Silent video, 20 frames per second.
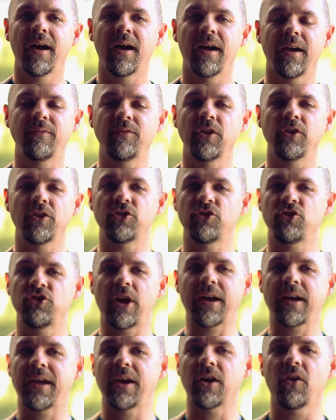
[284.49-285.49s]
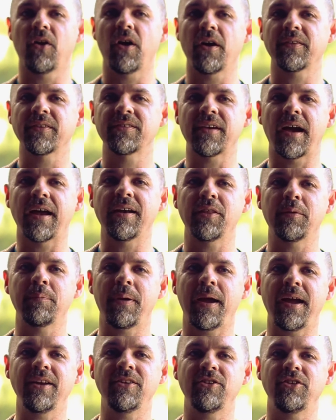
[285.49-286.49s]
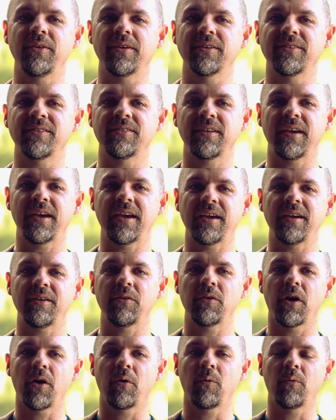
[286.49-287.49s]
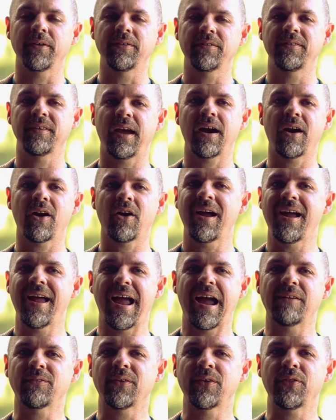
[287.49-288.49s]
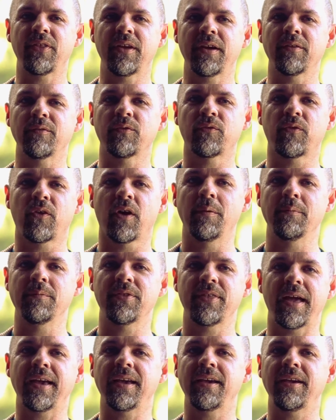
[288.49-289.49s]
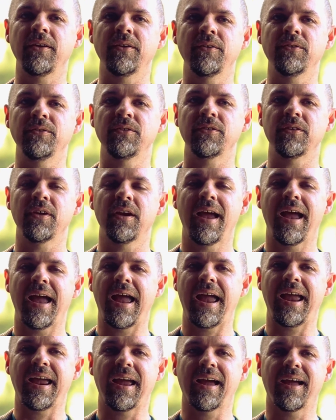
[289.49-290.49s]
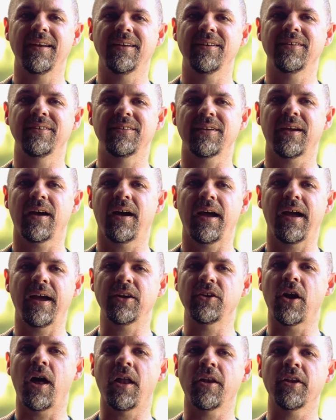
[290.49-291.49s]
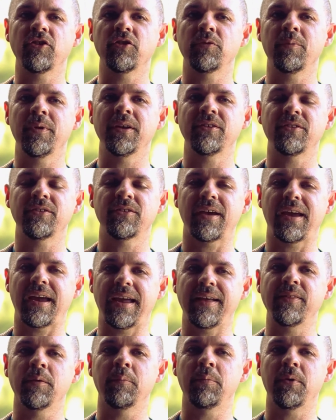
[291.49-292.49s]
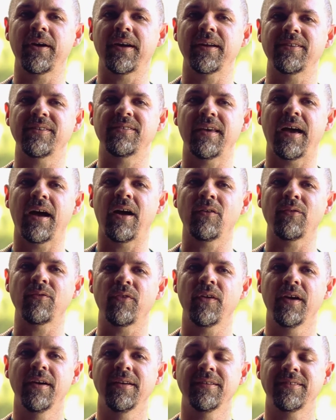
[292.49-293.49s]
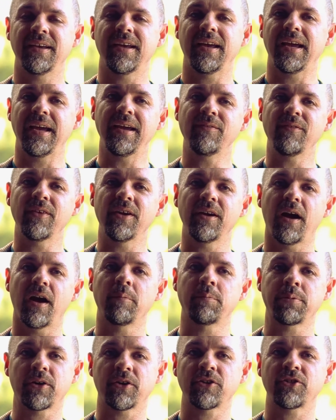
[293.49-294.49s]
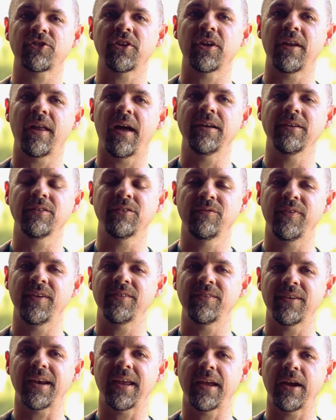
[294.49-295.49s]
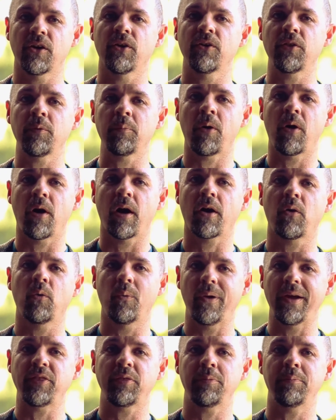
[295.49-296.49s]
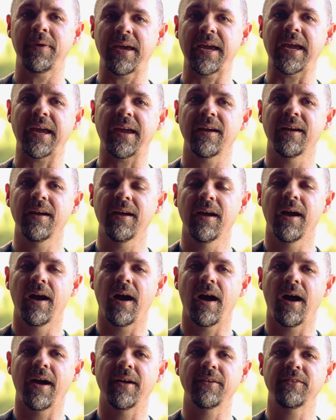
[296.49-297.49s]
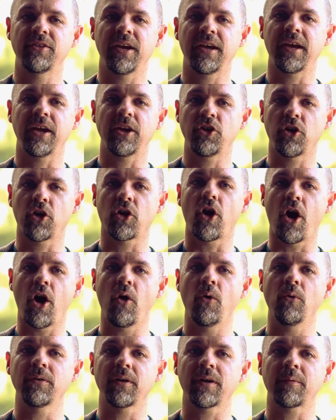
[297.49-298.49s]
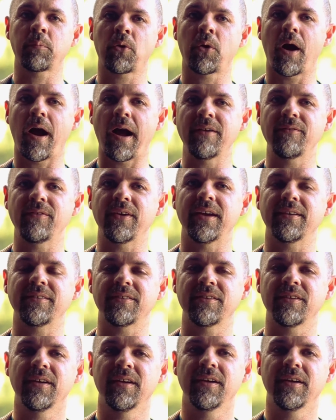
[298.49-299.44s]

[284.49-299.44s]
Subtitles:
If you just check here along the side of the page, you can see what's there. Everything from thank yous and acknowledgments in the book itself, to even a personalized visit here to the park with me to get your own private